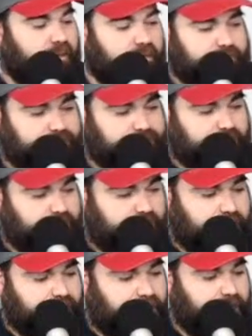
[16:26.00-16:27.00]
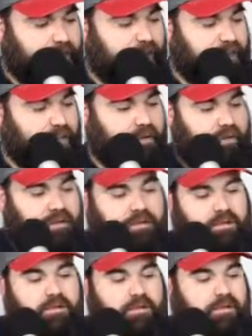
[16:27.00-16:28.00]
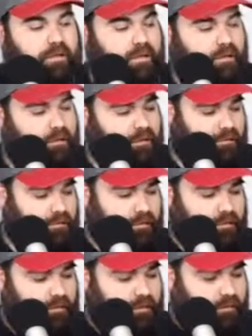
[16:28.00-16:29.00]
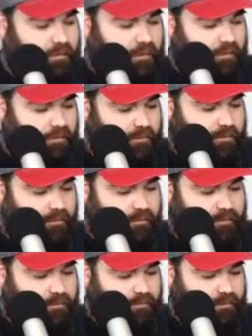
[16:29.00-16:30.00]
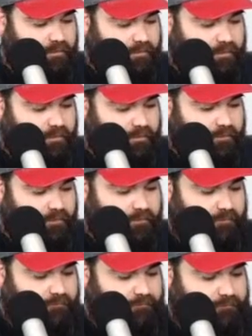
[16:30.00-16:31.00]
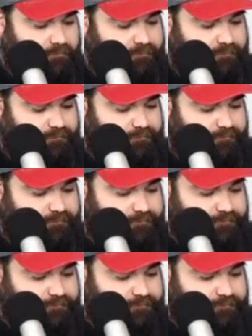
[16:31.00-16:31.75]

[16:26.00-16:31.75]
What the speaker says: (silent)